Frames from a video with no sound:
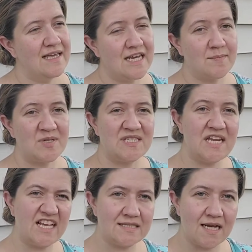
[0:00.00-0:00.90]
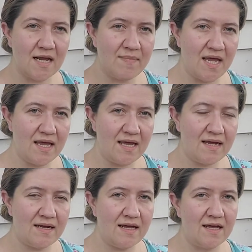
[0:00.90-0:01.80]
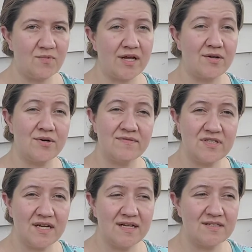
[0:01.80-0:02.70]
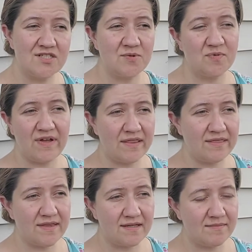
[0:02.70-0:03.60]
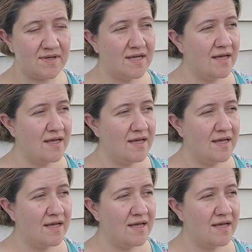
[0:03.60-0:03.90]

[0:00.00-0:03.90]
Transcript: any mistakes that I made and what I could have done to prevent them